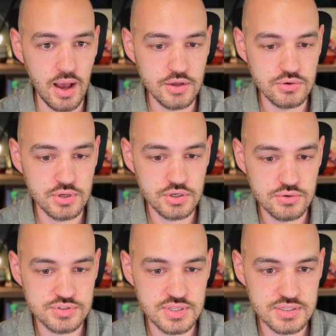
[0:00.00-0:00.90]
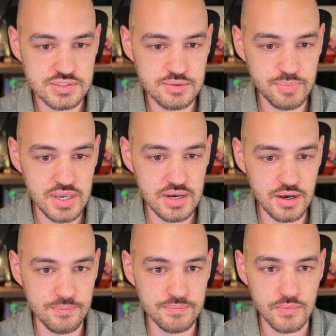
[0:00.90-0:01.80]
You can use this
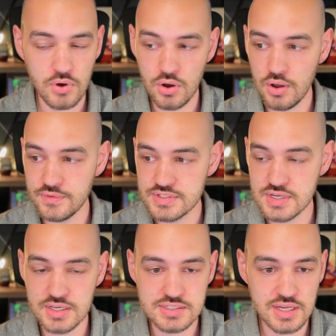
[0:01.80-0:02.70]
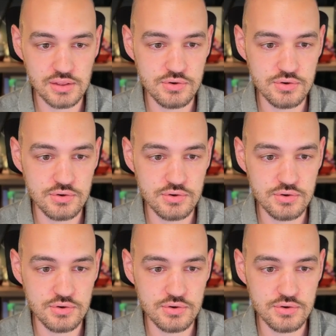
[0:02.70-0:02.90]
subpoena on the City of St.